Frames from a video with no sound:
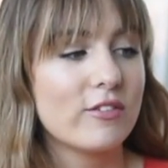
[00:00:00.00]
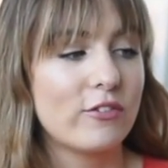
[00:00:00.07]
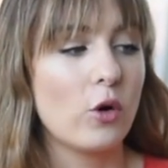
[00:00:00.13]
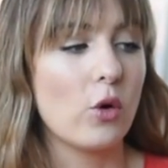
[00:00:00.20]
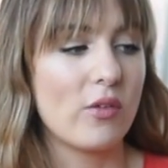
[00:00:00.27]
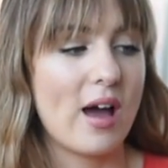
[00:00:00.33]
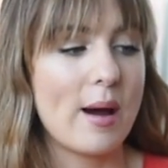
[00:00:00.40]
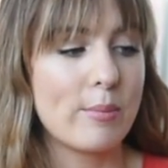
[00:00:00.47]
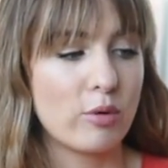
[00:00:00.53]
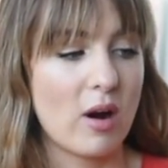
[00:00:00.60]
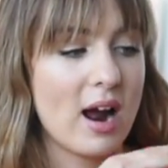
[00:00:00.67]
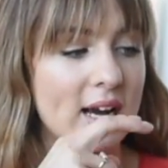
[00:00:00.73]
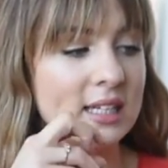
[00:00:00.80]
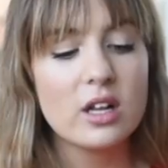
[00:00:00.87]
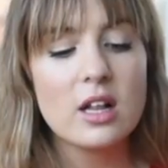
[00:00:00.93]
for that
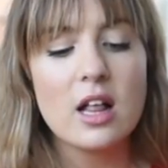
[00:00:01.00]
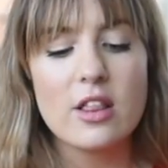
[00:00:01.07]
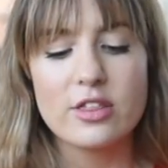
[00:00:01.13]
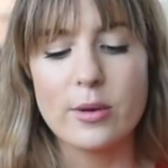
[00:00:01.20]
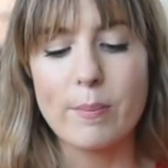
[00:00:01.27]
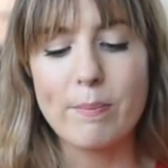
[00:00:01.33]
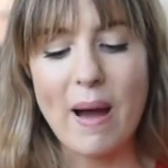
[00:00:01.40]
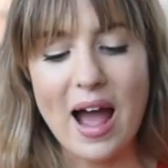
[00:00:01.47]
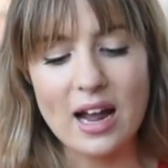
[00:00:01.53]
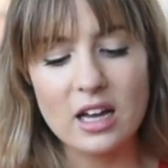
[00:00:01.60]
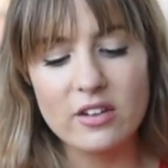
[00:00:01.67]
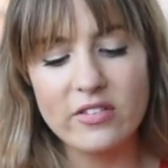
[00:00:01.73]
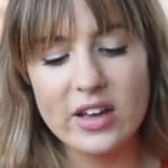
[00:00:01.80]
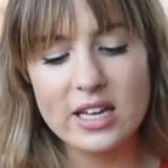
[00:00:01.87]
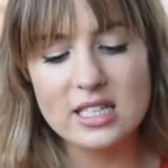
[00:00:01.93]
price. The
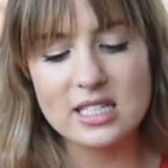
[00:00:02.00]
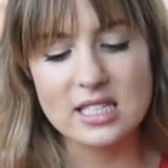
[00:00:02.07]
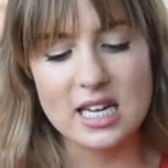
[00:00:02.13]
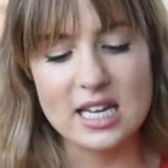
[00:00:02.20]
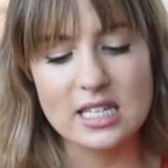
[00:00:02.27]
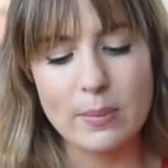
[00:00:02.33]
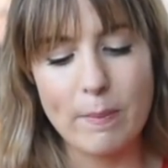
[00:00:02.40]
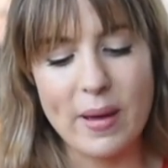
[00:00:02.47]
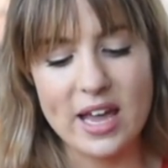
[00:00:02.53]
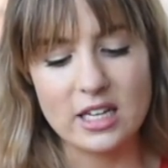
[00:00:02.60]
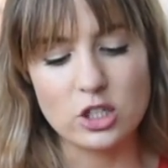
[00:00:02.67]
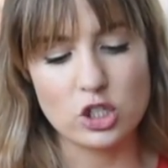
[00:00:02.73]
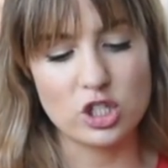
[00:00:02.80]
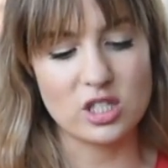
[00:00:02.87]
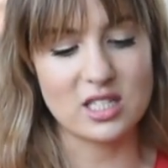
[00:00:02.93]
back of it did
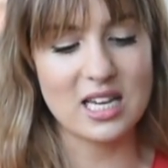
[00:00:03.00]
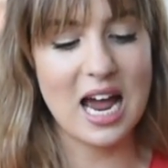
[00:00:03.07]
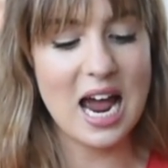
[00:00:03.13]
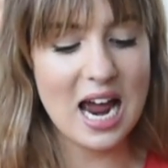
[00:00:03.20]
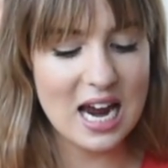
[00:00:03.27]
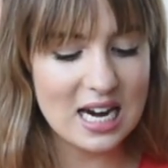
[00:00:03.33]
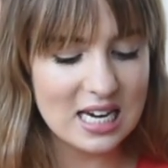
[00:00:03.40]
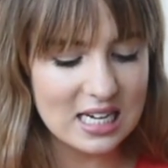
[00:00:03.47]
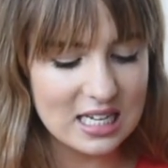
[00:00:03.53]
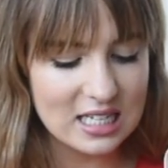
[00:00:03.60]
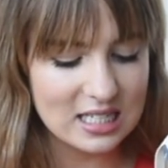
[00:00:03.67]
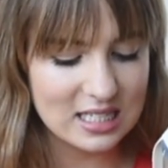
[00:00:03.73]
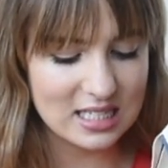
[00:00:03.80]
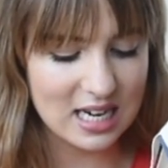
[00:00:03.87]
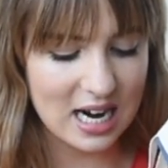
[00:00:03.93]
pinch the
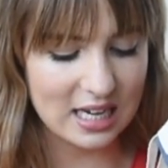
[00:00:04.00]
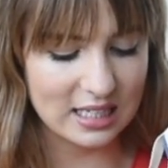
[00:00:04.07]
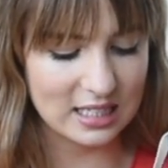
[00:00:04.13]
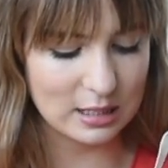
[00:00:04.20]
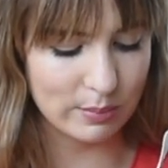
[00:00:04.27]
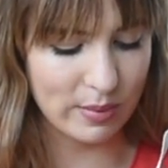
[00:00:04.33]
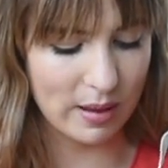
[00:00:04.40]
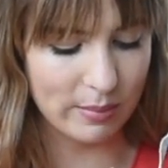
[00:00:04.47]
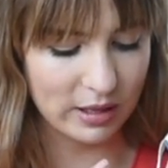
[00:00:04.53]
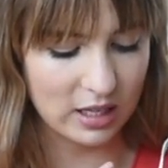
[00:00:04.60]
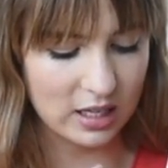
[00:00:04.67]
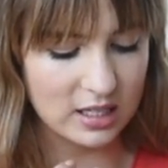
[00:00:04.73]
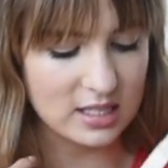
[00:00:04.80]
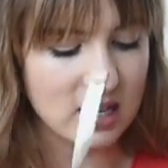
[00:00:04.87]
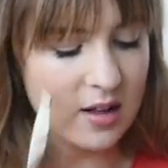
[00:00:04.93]
tiniest, tiniest bit
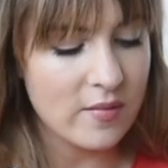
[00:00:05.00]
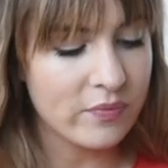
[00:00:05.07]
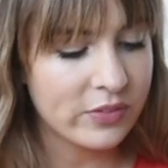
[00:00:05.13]
because